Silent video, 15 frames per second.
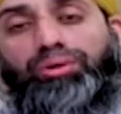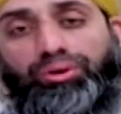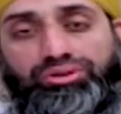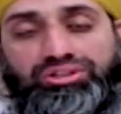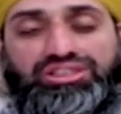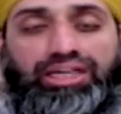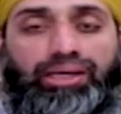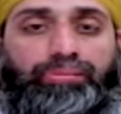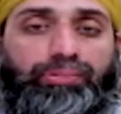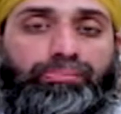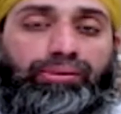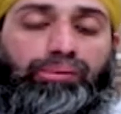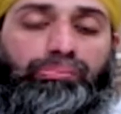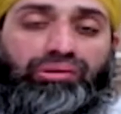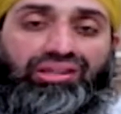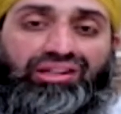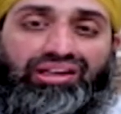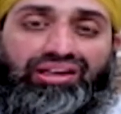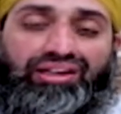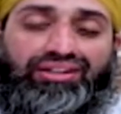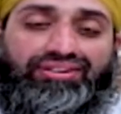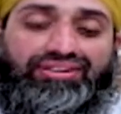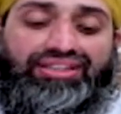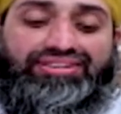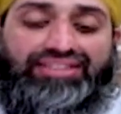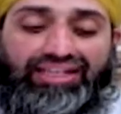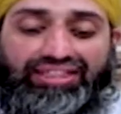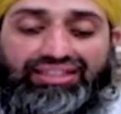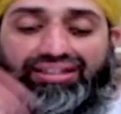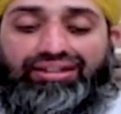both type of people they
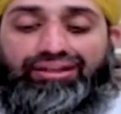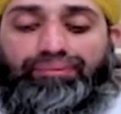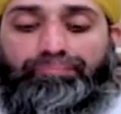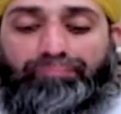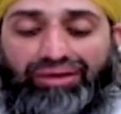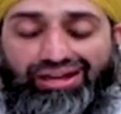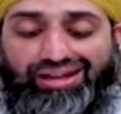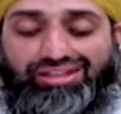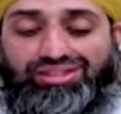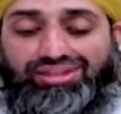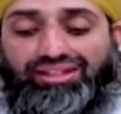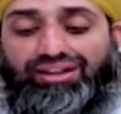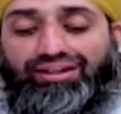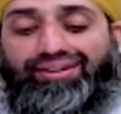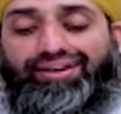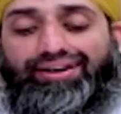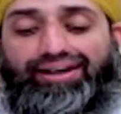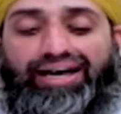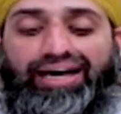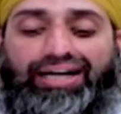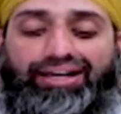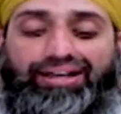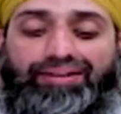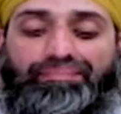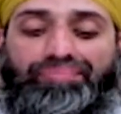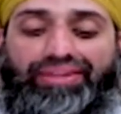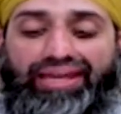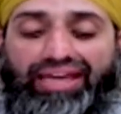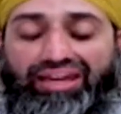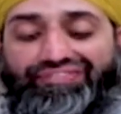take bath ah
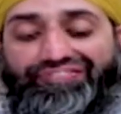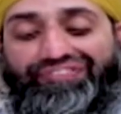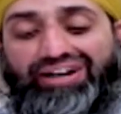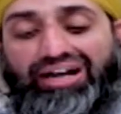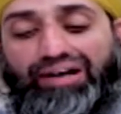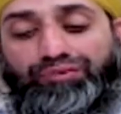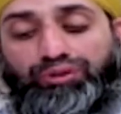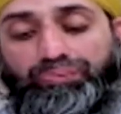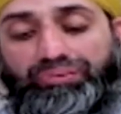if i